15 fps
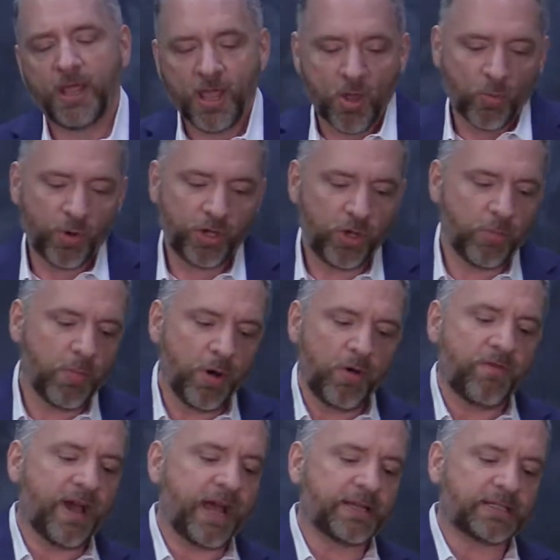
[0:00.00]
When you move
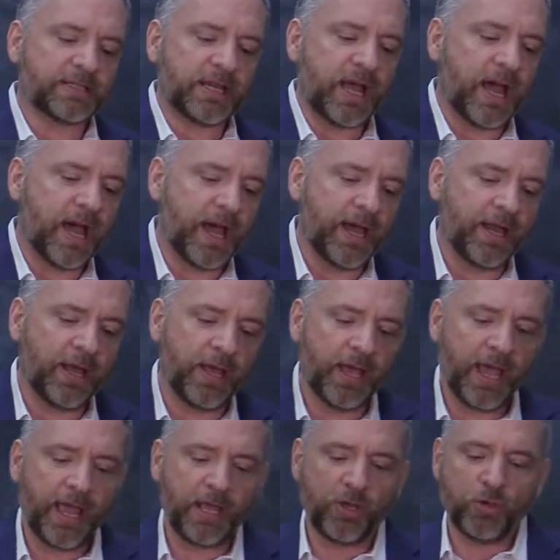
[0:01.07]
outside
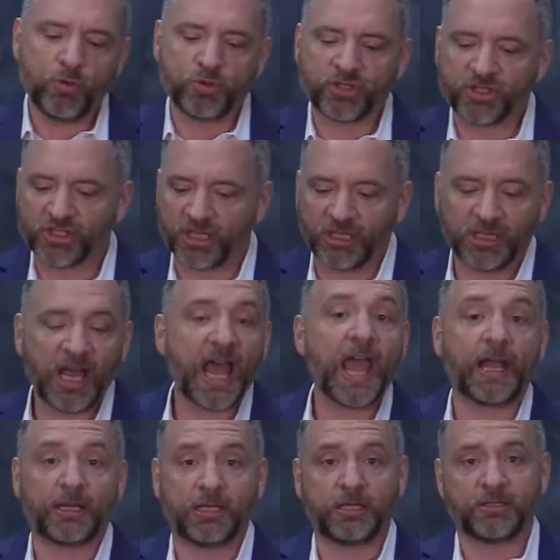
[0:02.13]
and you
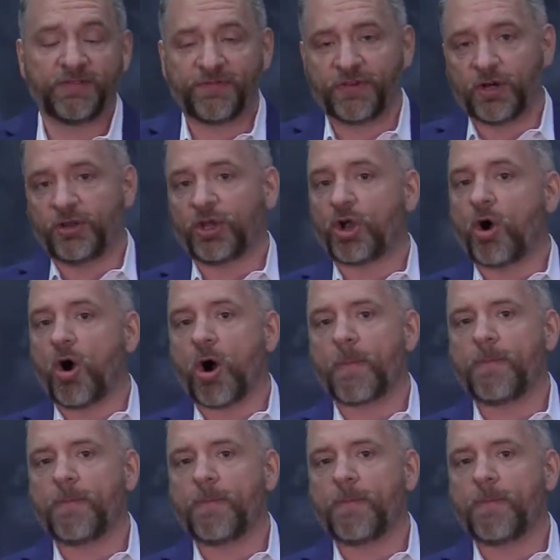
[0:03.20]
select, if you're in the car